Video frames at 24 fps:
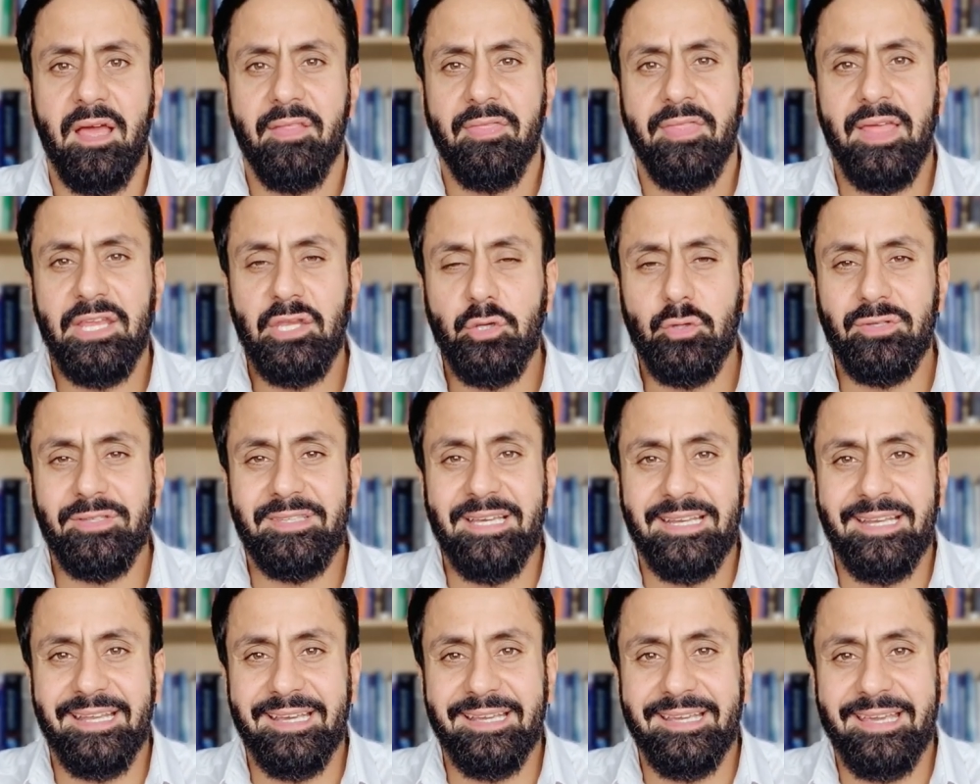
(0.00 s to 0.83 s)
that you
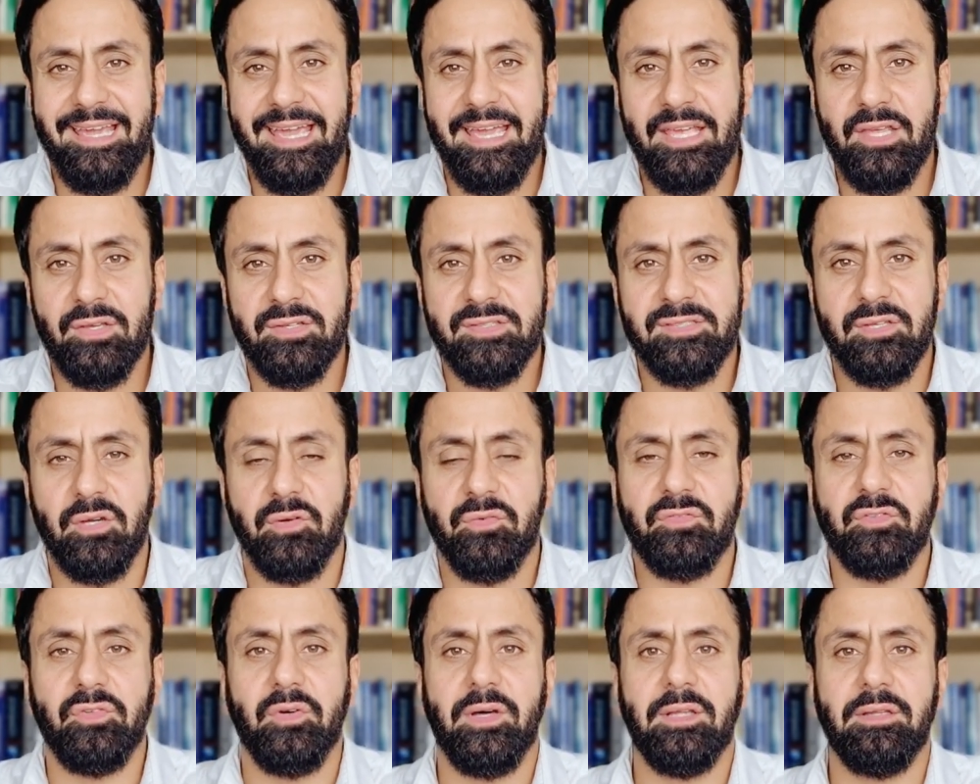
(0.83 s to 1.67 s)
dedicate
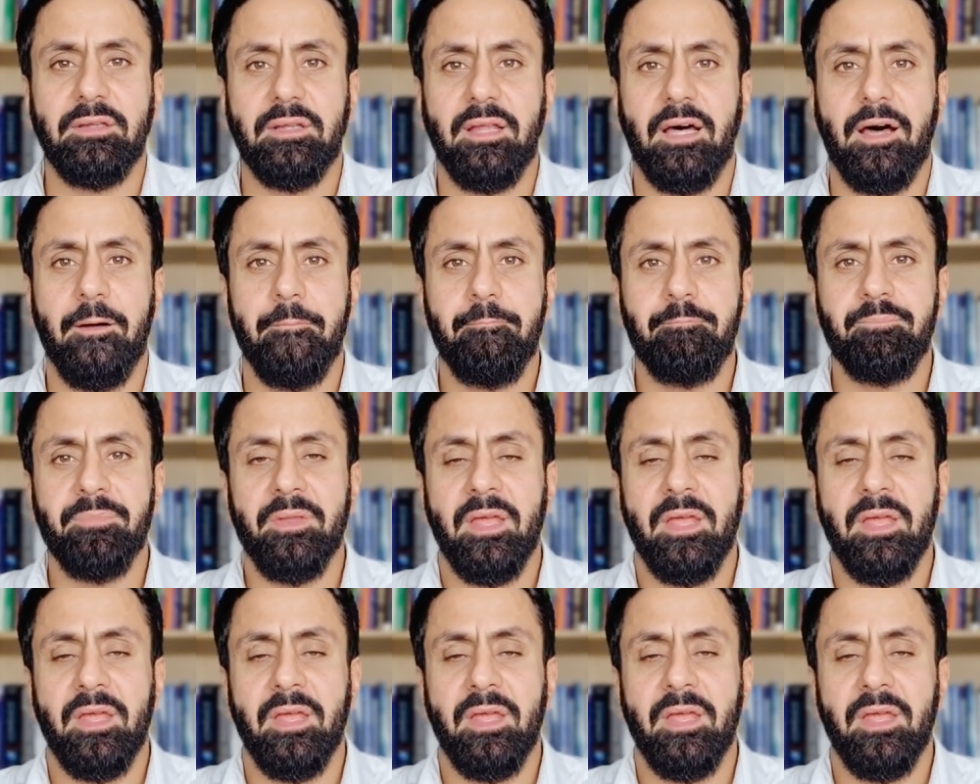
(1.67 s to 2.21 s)
yourself to Allah,